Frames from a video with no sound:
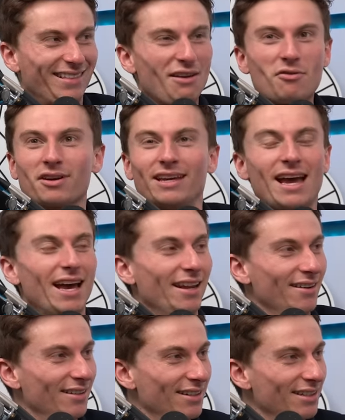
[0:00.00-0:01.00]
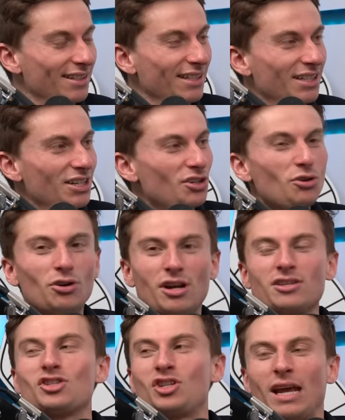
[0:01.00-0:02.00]
never again yeah, this you is
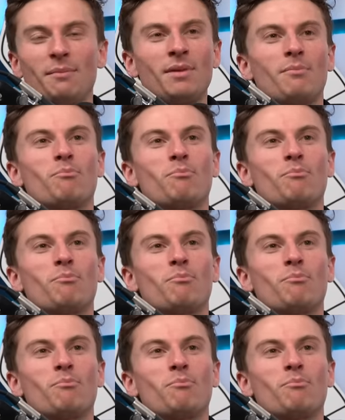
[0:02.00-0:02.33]
doesn't shame me.